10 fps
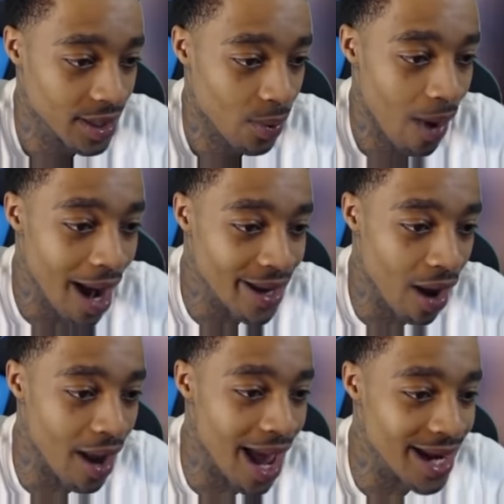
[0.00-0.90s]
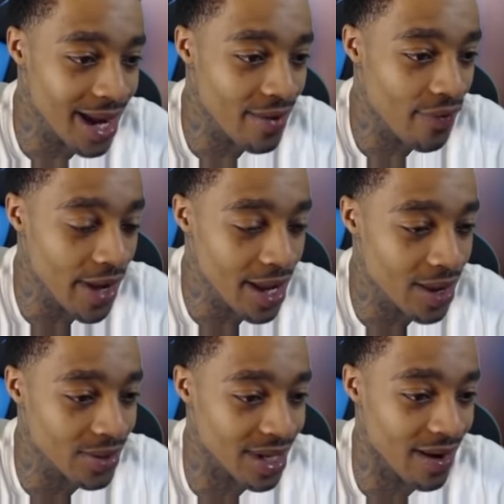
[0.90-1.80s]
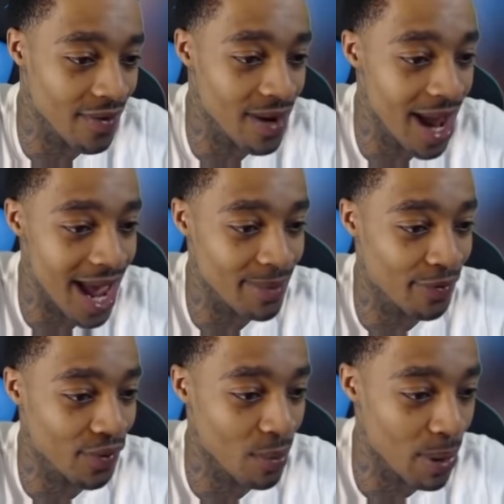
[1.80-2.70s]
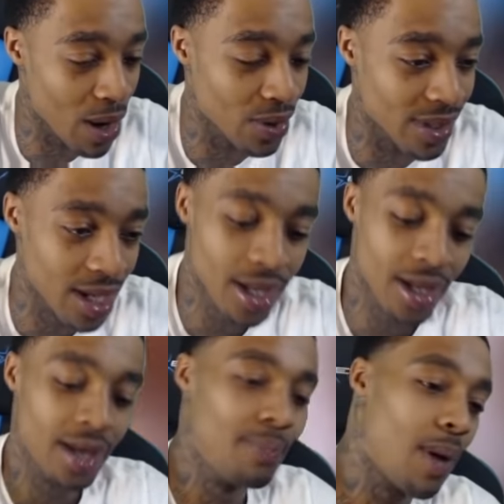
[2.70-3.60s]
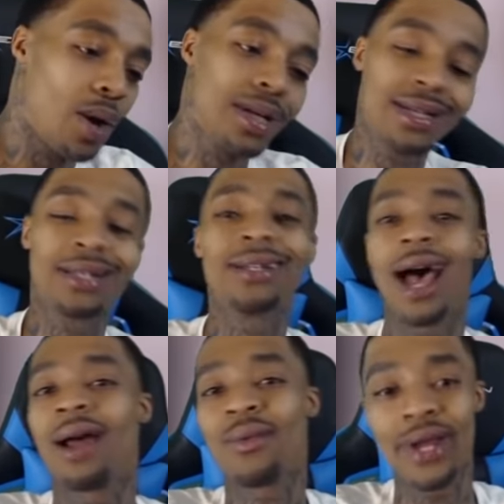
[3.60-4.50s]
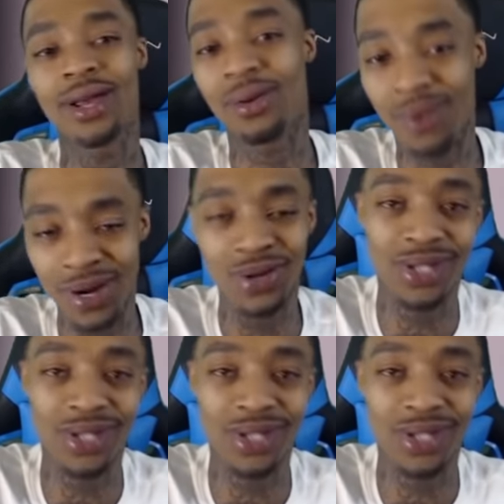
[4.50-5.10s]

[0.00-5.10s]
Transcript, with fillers: Why y'all editing videos I never had before? Bro, bro, this is not real, bro.